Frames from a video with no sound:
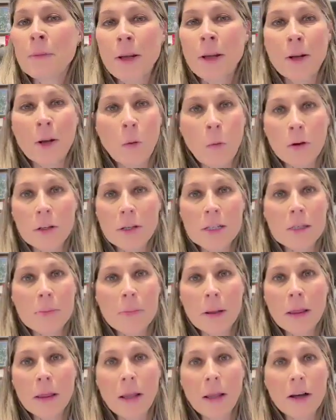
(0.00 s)
what it's
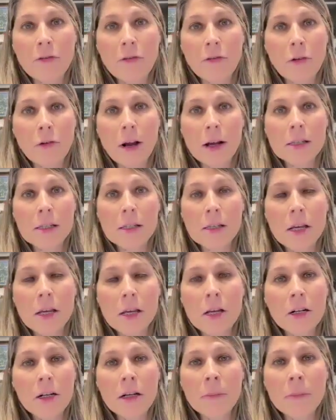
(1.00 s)
been like for us
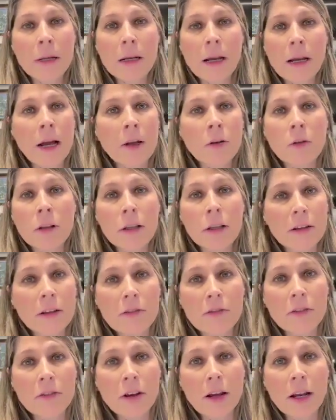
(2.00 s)
here, I mean, I don't
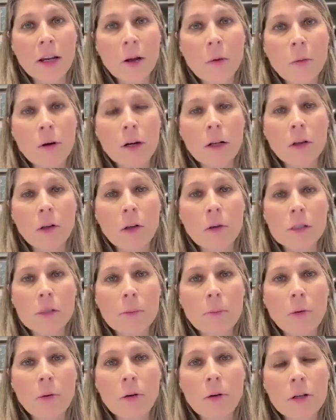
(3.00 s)
live anywhere close the
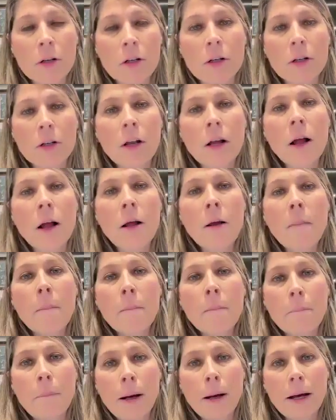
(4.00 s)
border,
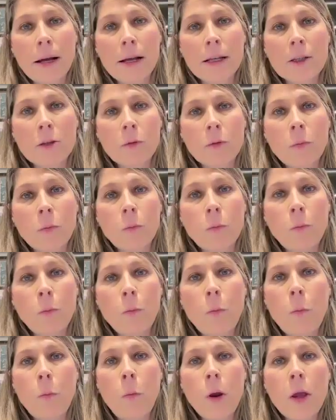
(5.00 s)
but
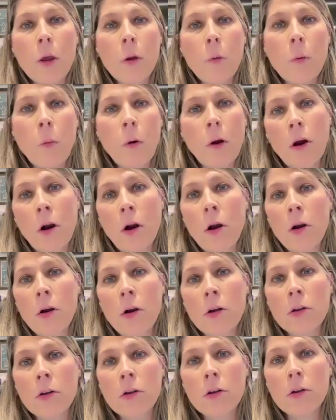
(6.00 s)
we
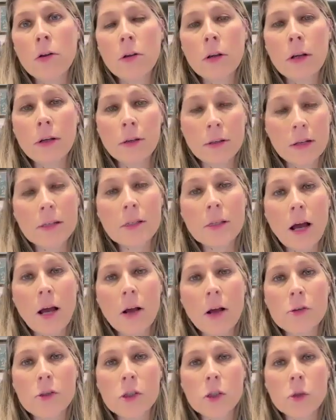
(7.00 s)
were in this
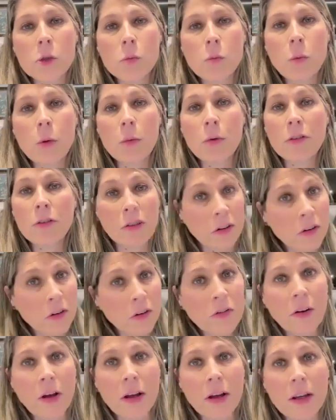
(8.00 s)
house, we were
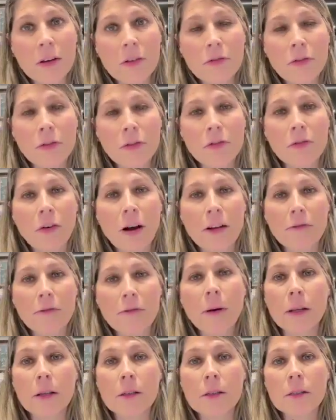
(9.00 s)
terrified for 5
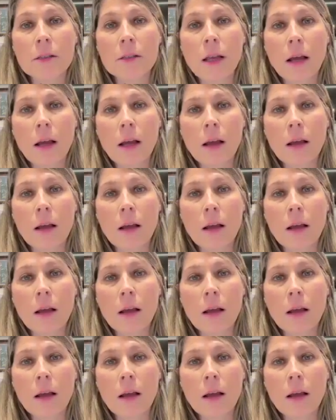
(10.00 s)
months.